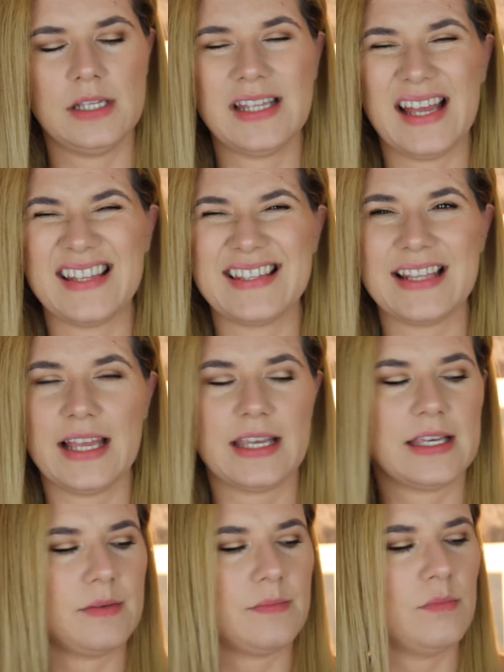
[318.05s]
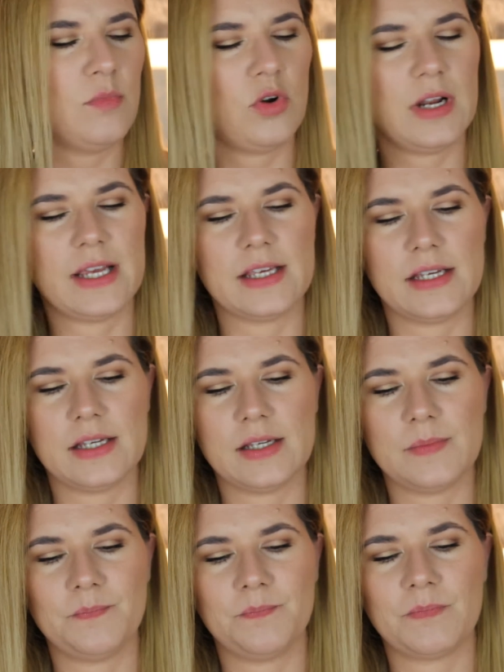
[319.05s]
It has like a more like
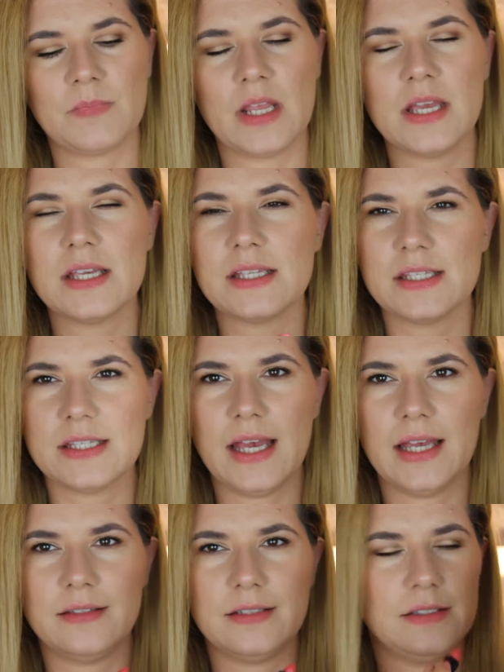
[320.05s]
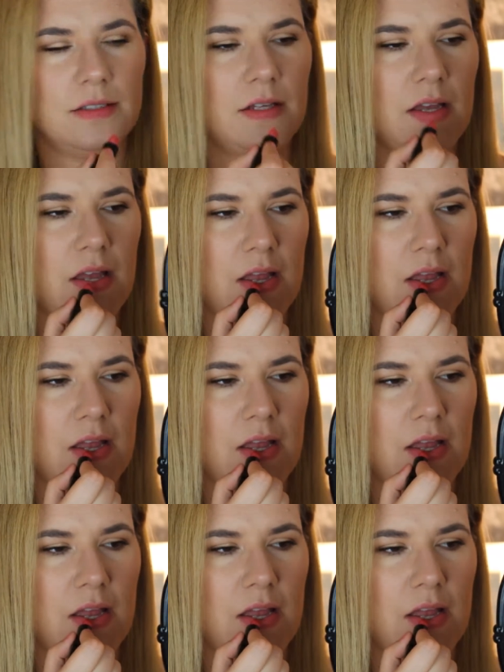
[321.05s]
a satin.